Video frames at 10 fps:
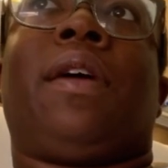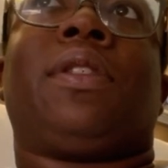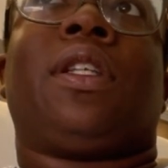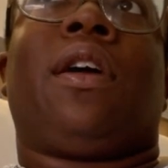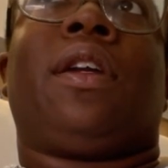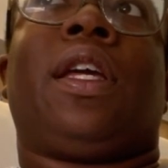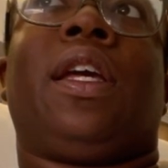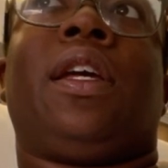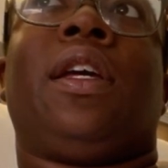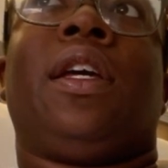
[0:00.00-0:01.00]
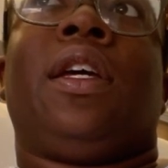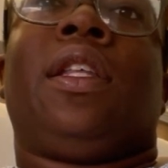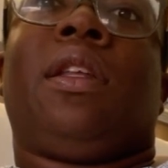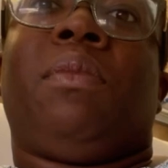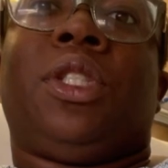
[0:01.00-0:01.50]
I was starting to get
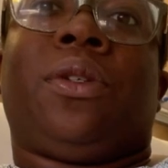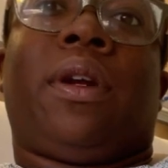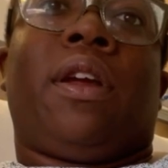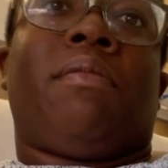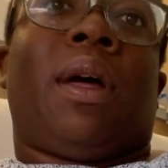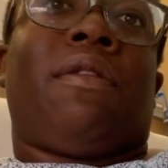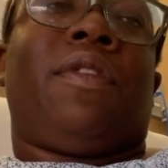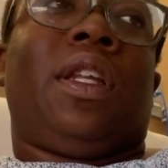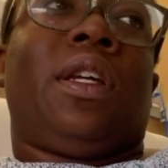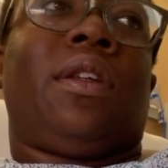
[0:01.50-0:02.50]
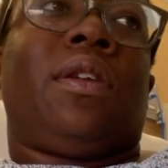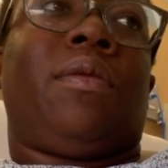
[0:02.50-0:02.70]
the majority of my feeling.